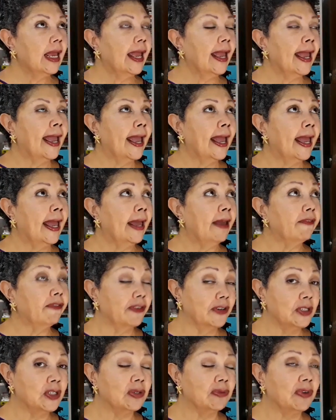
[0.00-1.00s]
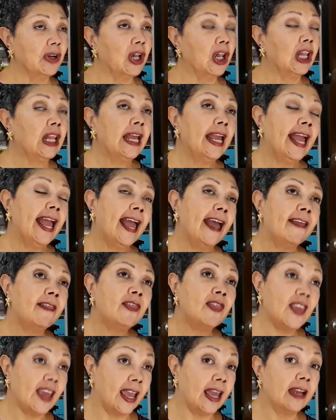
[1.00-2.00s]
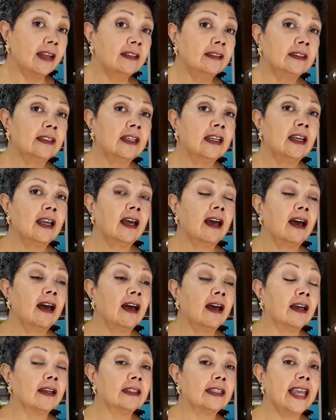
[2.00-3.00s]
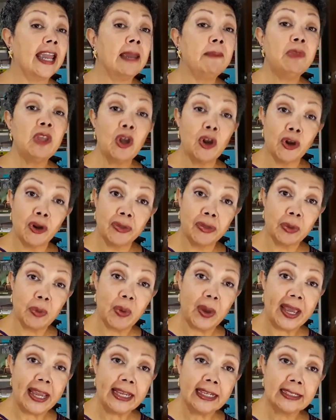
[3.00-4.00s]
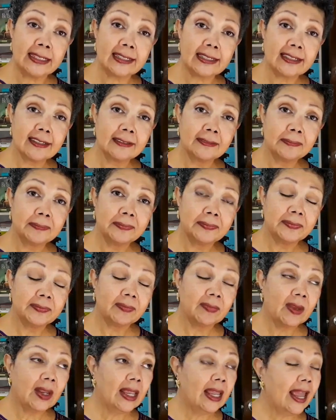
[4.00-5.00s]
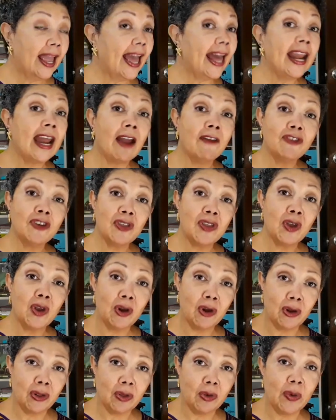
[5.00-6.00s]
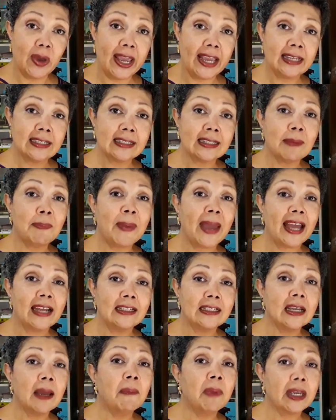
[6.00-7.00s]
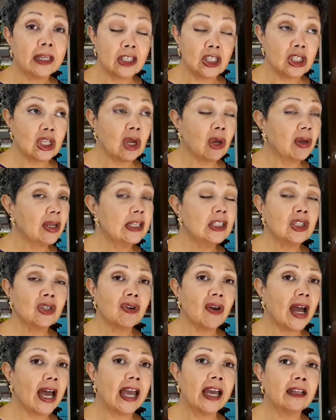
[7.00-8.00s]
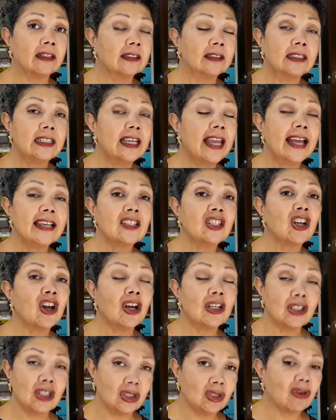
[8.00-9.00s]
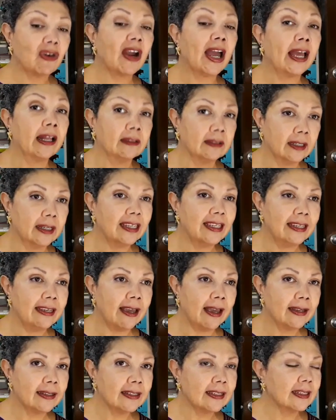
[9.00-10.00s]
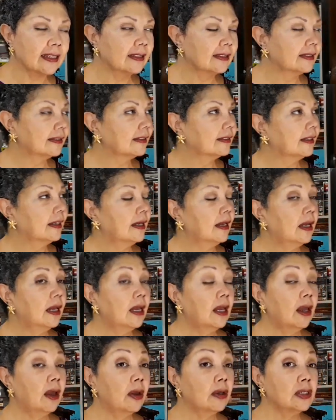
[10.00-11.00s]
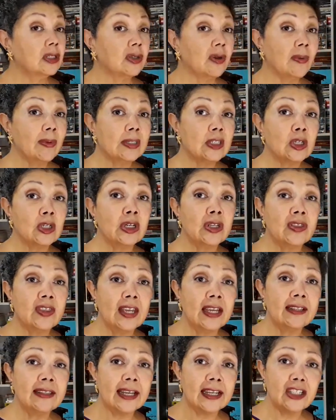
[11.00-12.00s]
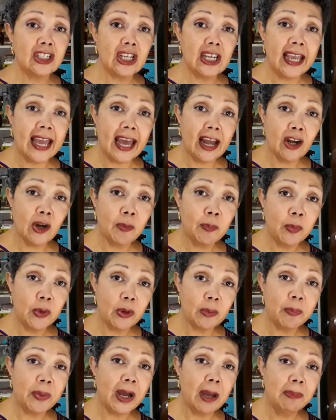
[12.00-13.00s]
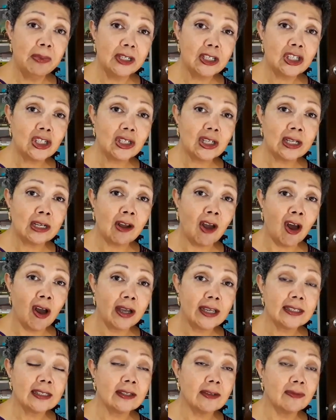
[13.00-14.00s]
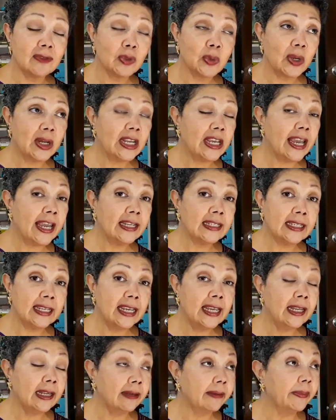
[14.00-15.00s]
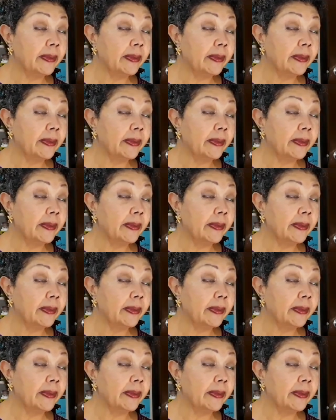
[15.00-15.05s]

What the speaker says: and first of all. And then came the earthquakes. And after the earthquakes, the pandemic. So his trial, he hasn't gone to trial yet. So it's a good thing that she had her book published in August of 2018,